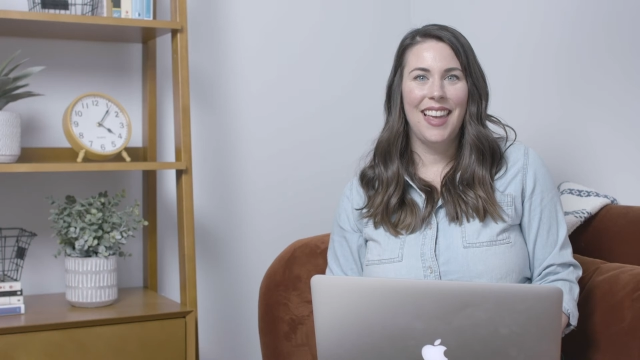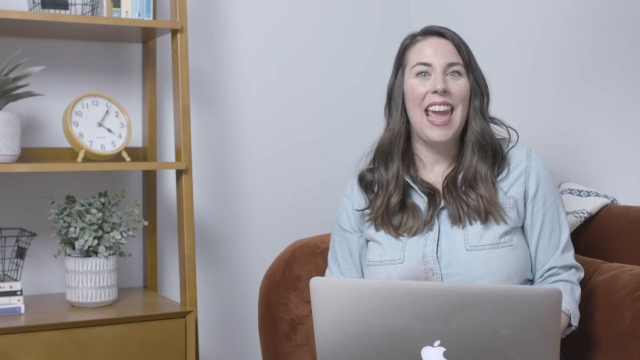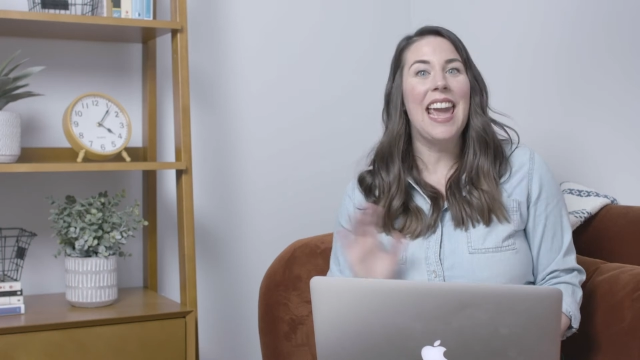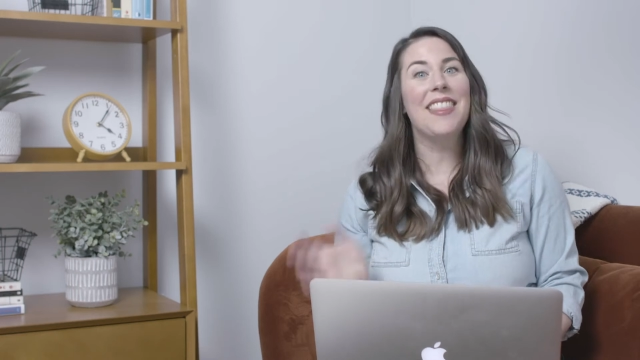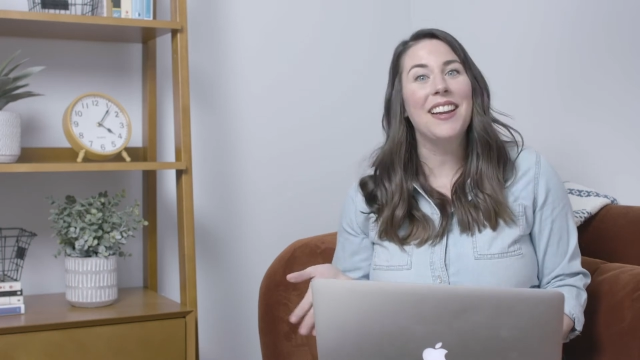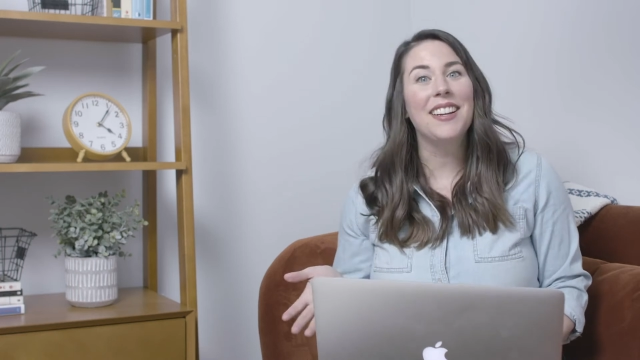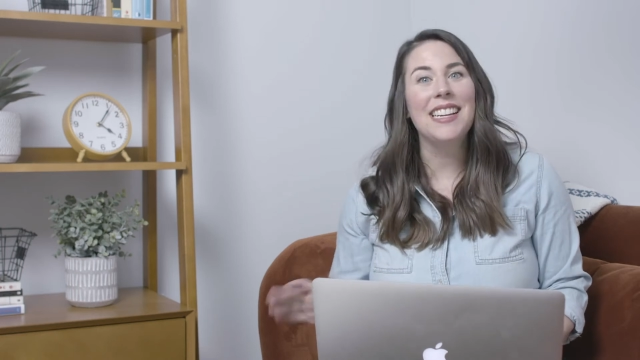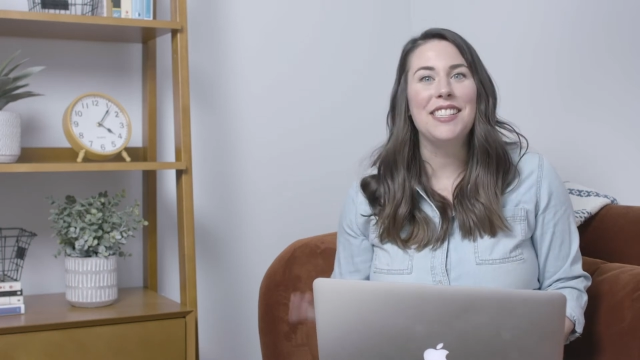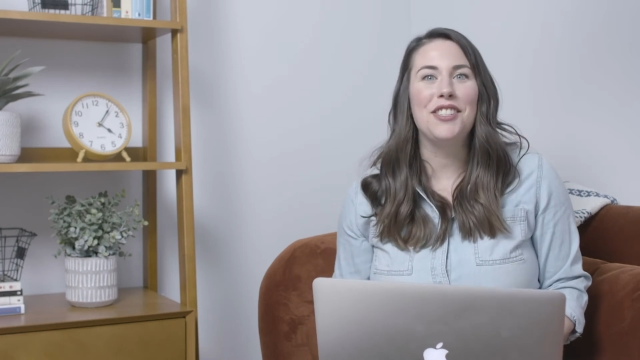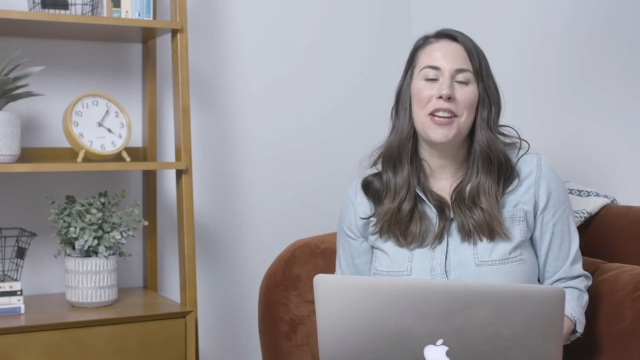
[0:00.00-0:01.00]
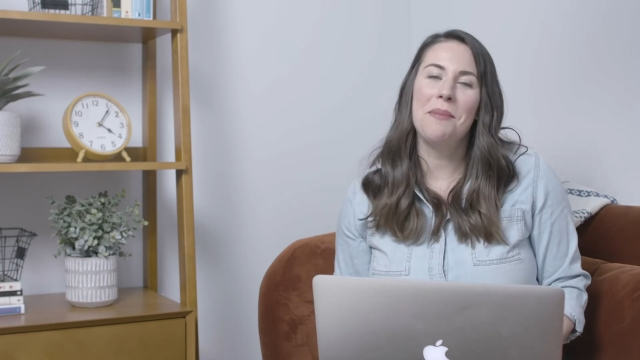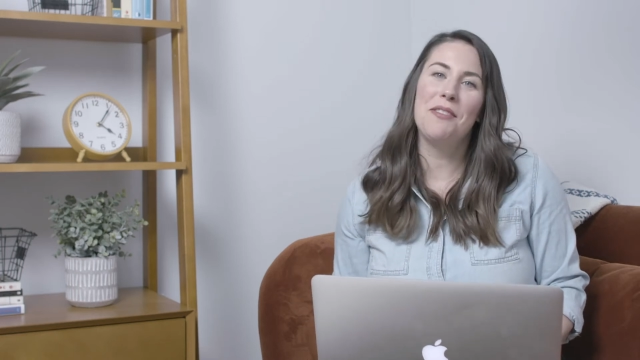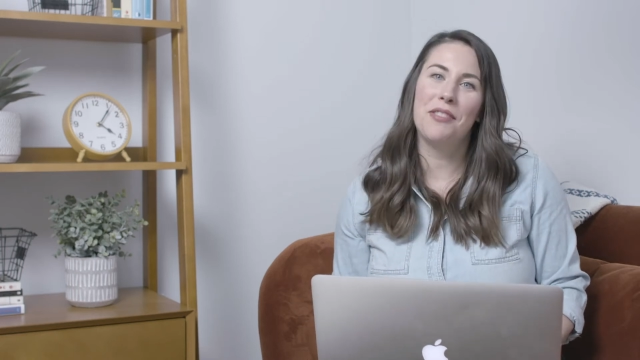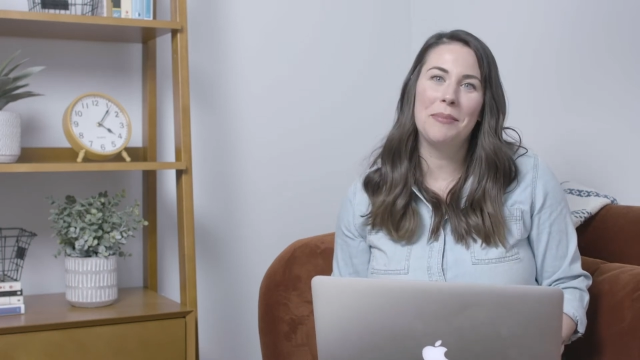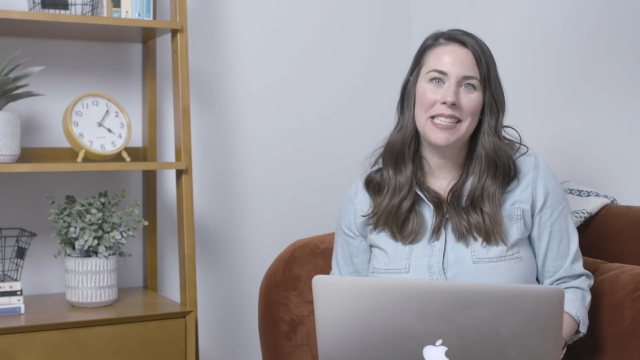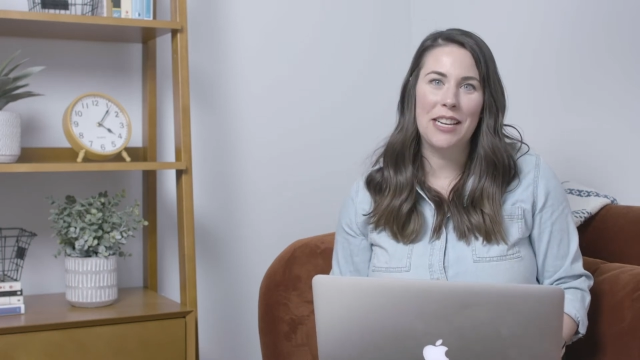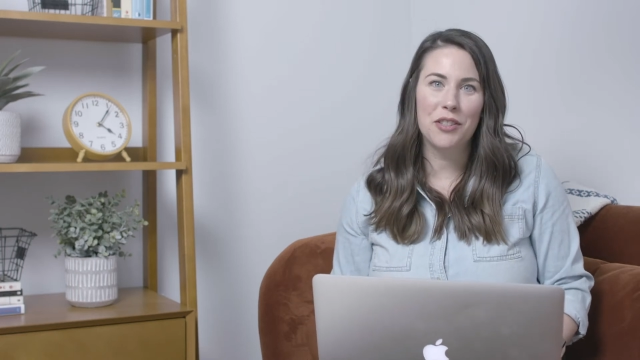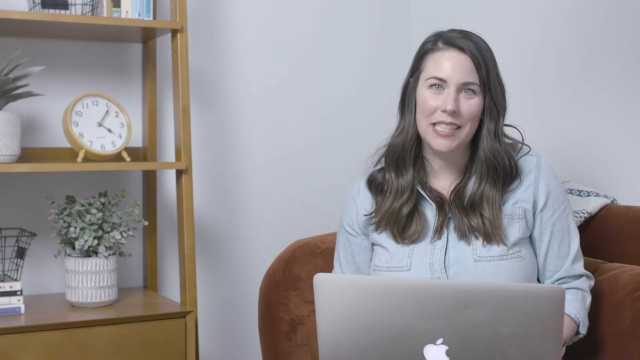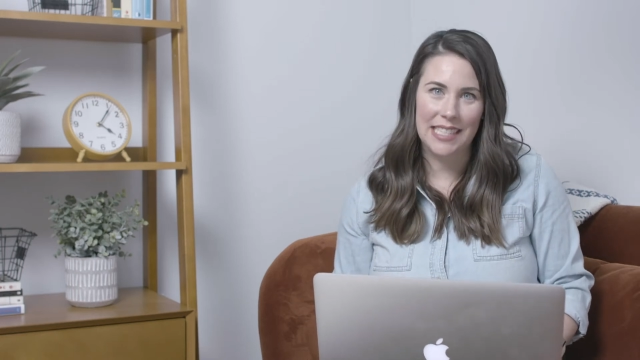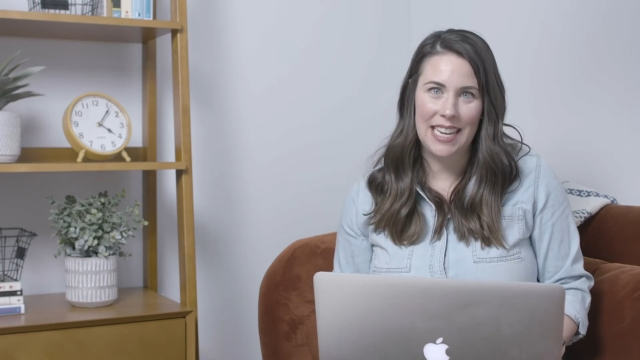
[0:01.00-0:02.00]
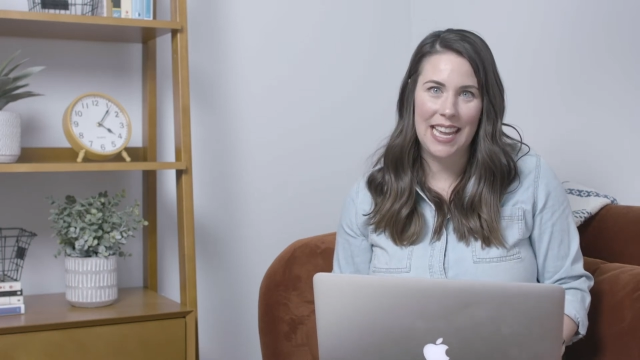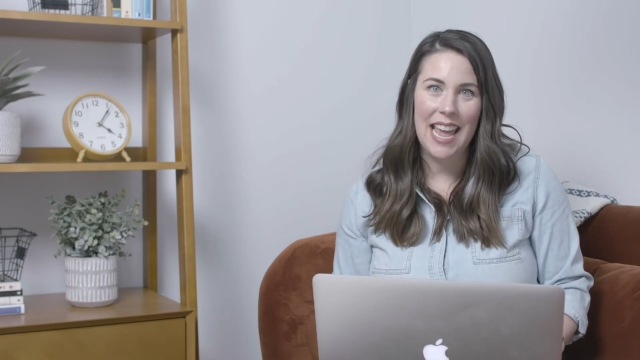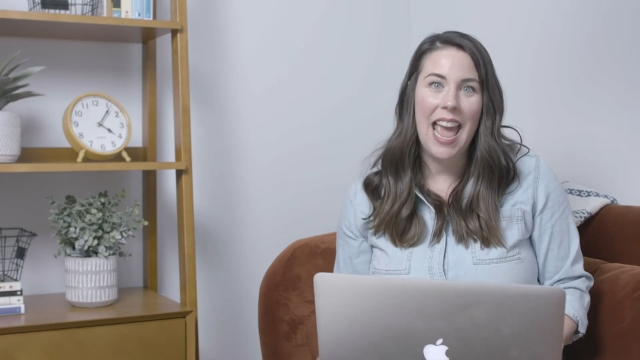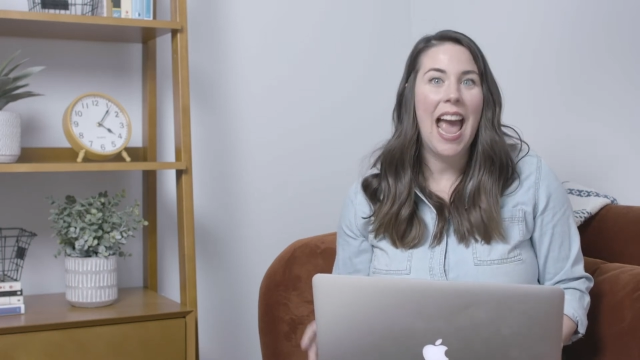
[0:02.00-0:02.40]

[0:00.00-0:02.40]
Hey there, it's Jamie from Schedulicity,